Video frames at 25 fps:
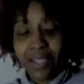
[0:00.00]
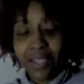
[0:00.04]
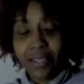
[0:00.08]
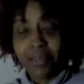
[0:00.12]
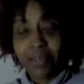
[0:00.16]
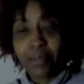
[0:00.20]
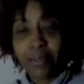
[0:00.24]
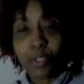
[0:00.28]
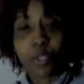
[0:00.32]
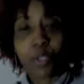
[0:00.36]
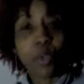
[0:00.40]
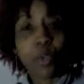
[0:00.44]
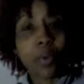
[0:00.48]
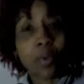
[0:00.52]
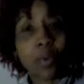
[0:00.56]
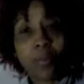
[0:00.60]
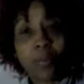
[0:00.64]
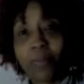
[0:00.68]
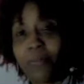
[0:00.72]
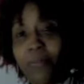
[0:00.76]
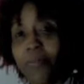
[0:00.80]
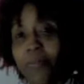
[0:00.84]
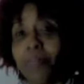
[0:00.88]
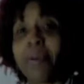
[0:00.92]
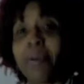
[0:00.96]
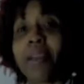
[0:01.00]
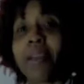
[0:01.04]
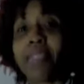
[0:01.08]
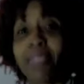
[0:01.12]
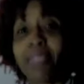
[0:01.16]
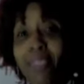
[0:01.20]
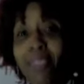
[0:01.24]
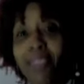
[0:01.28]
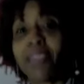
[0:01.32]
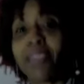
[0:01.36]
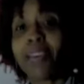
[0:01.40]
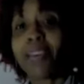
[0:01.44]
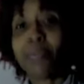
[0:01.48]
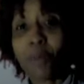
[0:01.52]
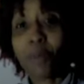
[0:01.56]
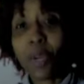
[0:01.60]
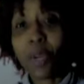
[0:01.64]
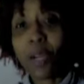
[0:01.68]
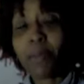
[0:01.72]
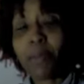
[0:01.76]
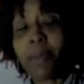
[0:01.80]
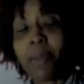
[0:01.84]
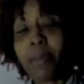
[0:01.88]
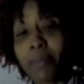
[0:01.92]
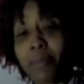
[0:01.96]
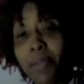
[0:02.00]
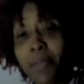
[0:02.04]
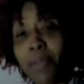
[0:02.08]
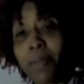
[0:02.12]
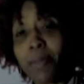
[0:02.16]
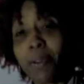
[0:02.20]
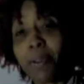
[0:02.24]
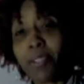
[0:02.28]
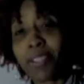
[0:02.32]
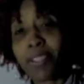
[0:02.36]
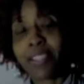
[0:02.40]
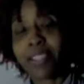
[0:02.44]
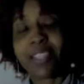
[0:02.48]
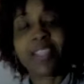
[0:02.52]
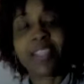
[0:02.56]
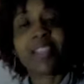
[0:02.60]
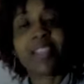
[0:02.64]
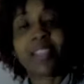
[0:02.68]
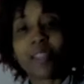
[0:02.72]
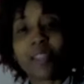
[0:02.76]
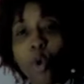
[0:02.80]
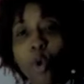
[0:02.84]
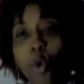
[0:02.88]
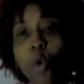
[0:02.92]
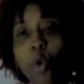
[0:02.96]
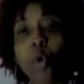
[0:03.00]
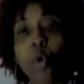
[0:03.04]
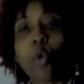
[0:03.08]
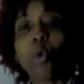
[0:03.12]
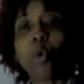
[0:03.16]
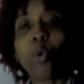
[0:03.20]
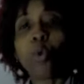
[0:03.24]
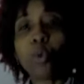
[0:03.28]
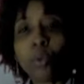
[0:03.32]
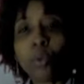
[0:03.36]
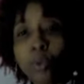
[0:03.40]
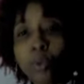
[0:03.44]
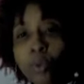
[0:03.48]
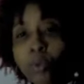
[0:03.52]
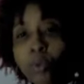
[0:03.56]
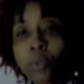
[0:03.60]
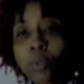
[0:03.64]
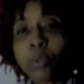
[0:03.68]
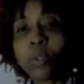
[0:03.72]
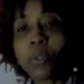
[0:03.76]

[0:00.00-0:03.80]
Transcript: So what I'm happy about is that the whole